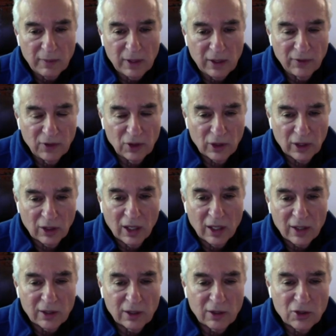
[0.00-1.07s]
interviewing
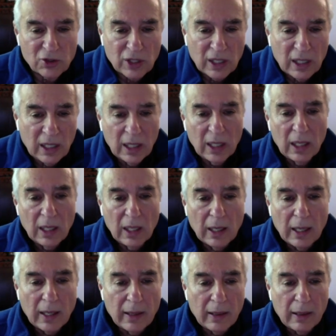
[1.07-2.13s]
authors.
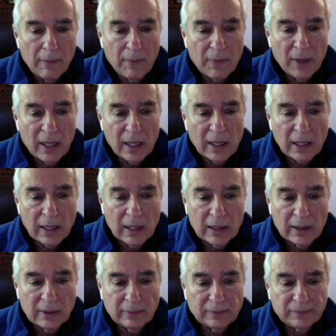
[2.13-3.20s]
But
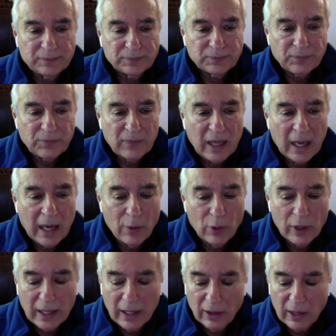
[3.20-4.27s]
I
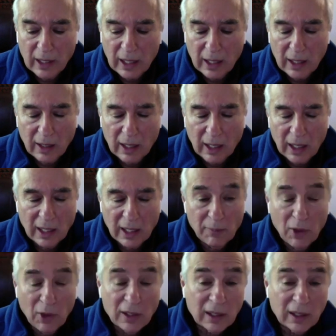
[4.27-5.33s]
went out and I
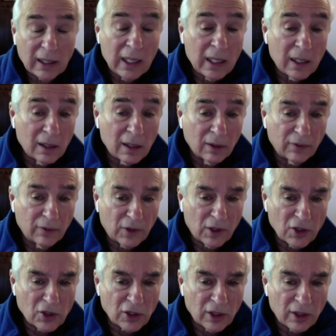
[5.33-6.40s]
bought the Kindle
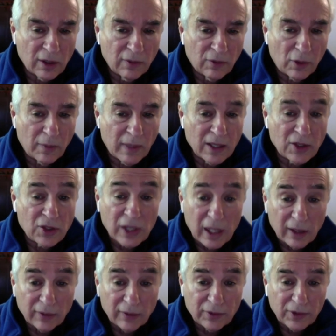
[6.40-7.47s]
version for
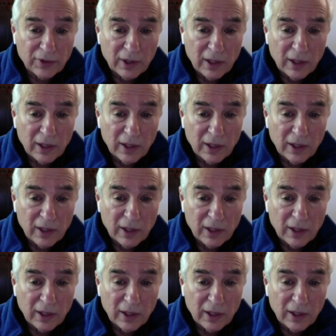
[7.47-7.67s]
myself